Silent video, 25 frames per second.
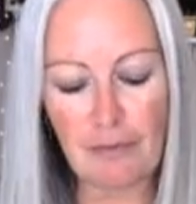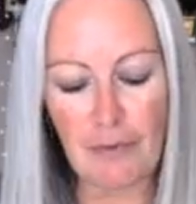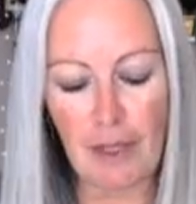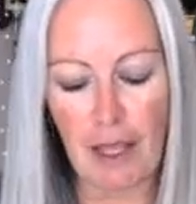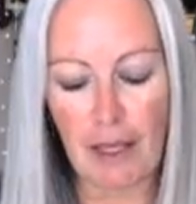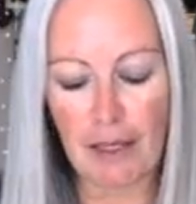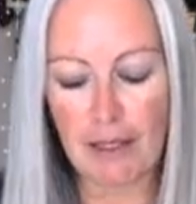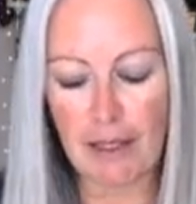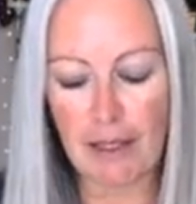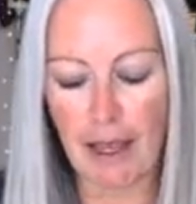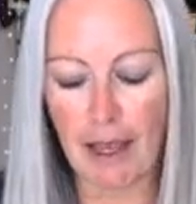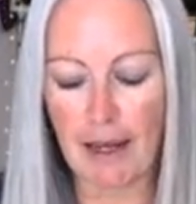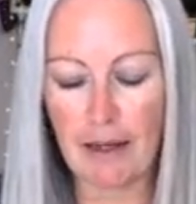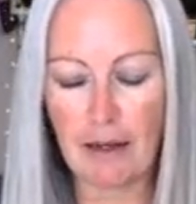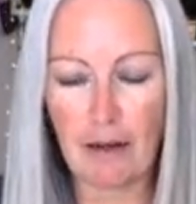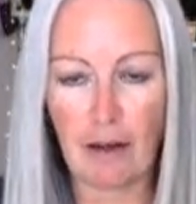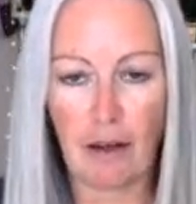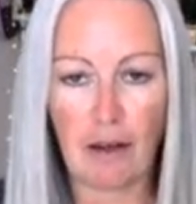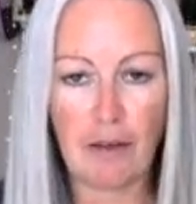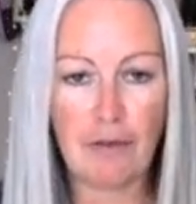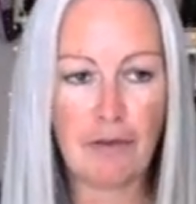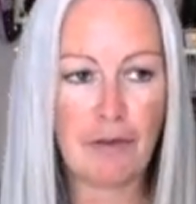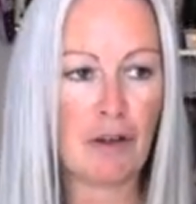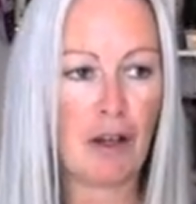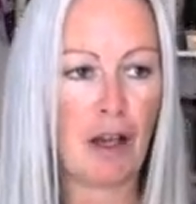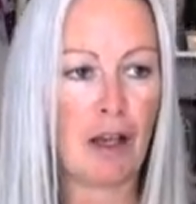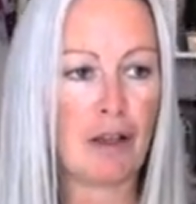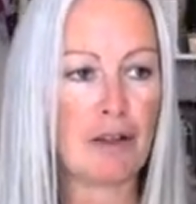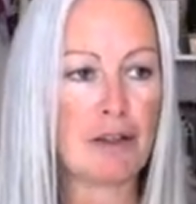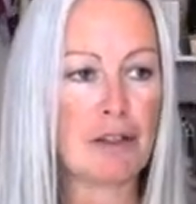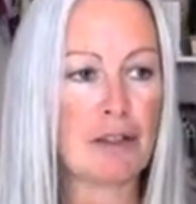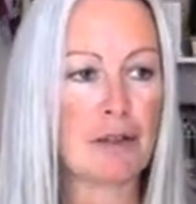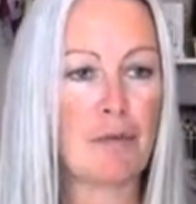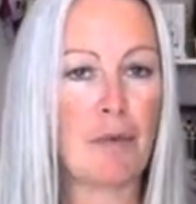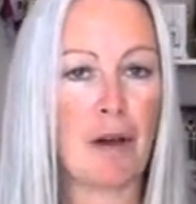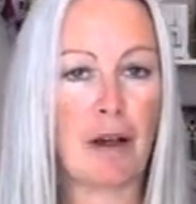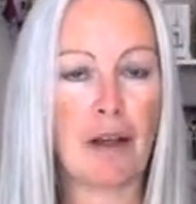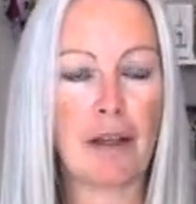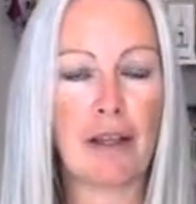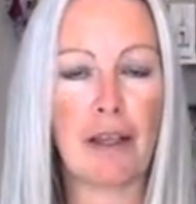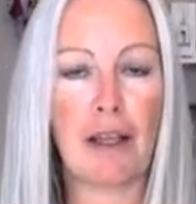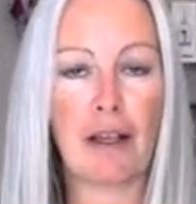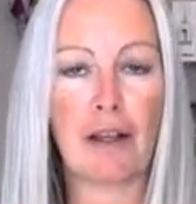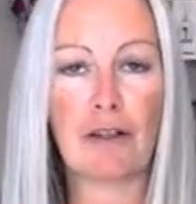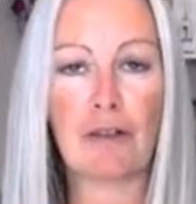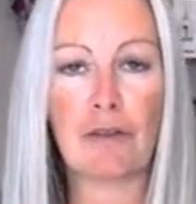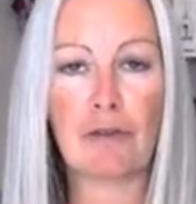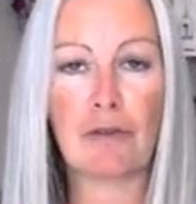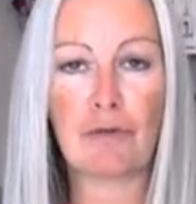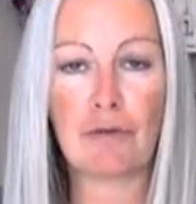Again, I've cut my
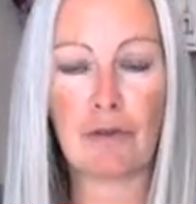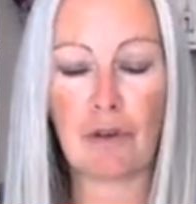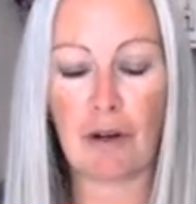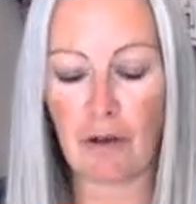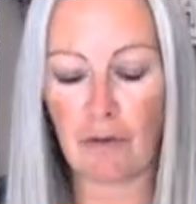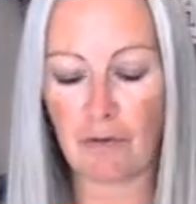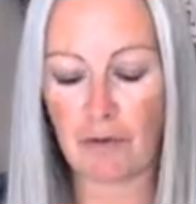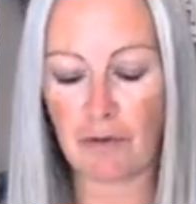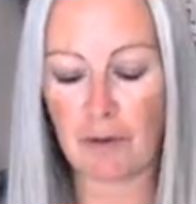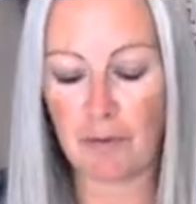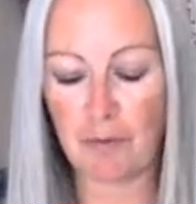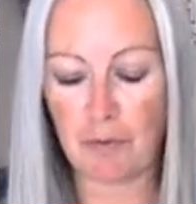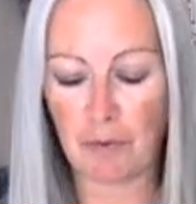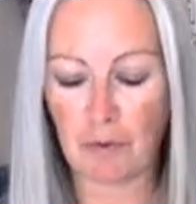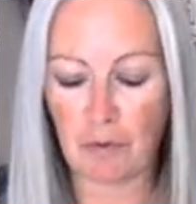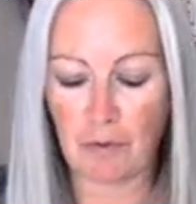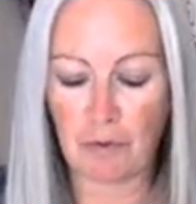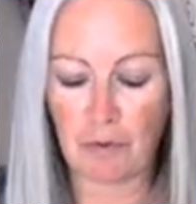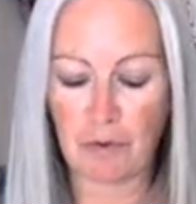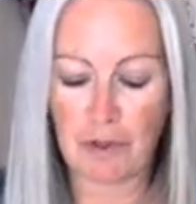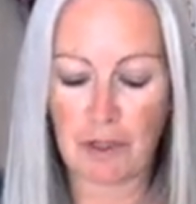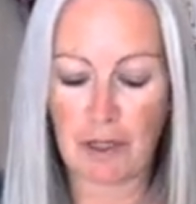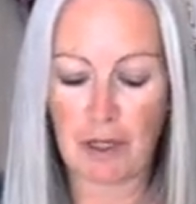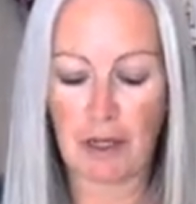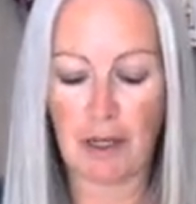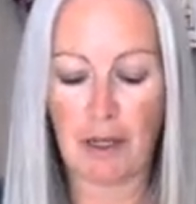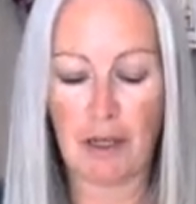craft board